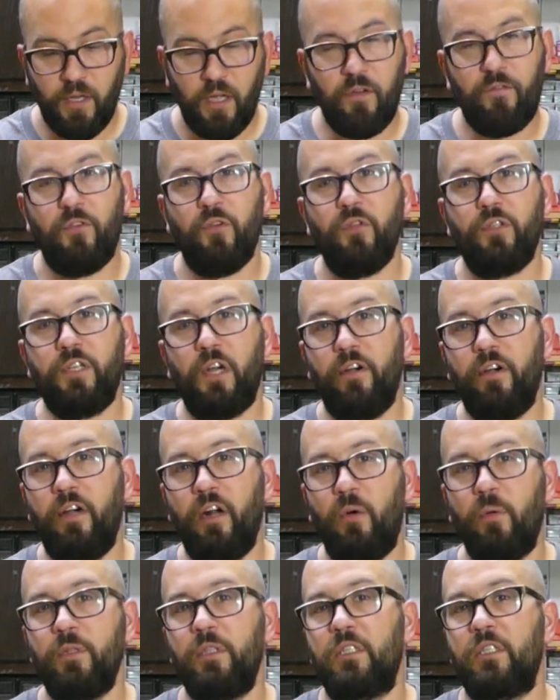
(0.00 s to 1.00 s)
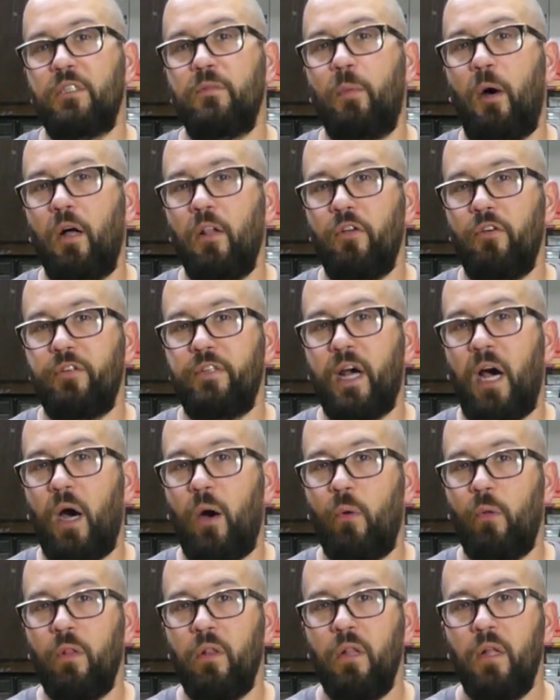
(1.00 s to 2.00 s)
if you started out with a smaller
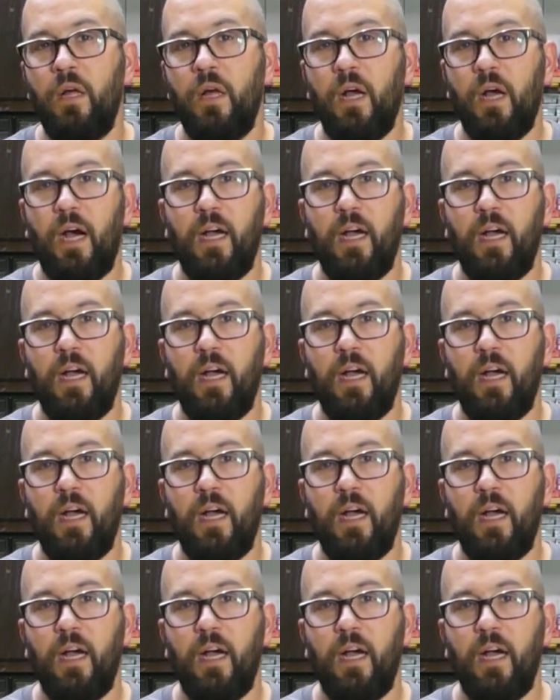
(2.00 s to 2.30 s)
dowel,